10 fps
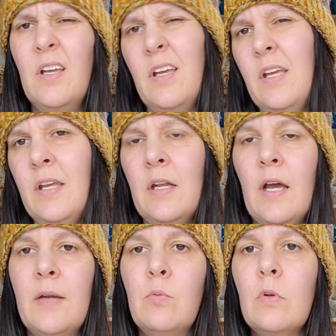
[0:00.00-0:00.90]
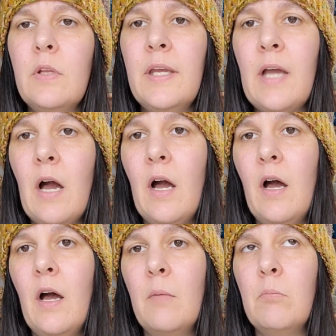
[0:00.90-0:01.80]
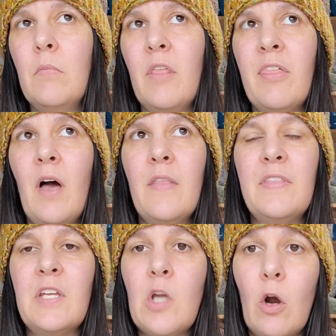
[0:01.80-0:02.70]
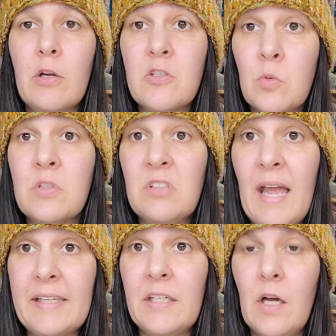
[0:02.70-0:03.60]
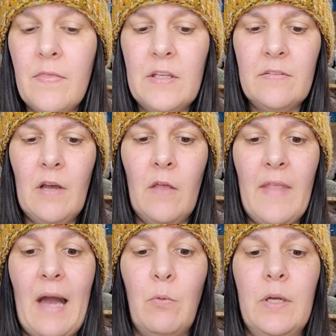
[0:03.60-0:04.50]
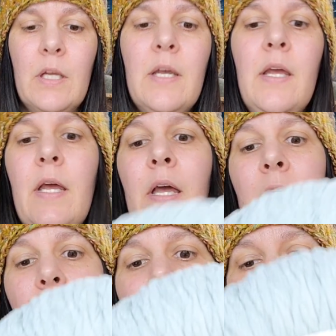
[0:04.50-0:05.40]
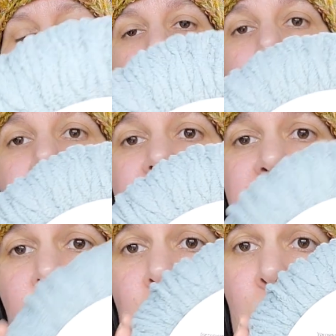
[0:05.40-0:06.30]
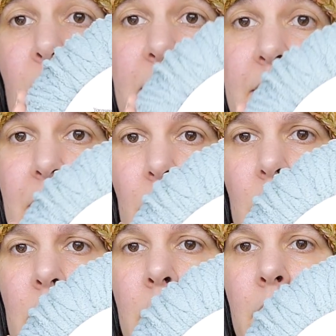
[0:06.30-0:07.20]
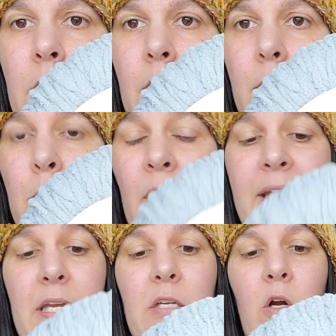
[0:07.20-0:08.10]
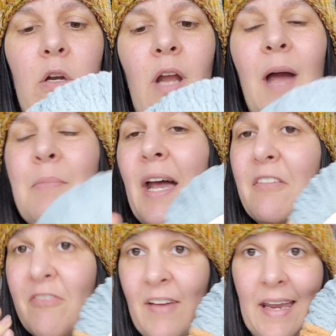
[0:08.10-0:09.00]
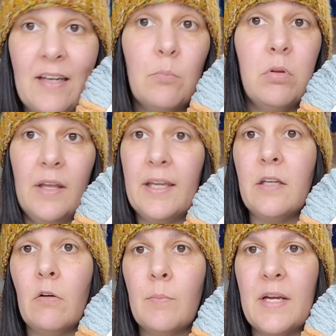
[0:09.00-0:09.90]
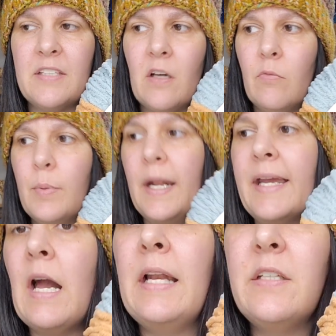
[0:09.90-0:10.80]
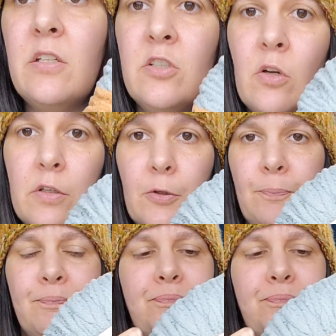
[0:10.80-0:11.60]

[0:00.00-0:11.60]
and I really thought the yardage was lacking on, the, on that one. Now on this one right here, blanket yarn. I'm not a fan of blanket yarn myself, but I got it to show you.